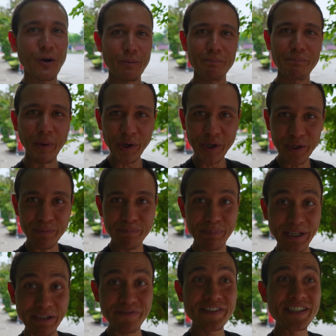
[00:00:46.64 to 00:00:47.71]
or boiled
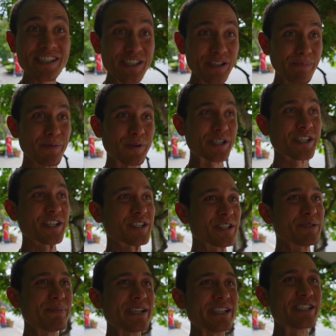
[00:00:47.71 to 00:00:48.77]
beef soup, which
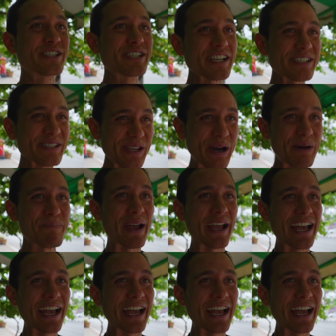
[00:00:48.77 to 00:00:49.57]
should be just up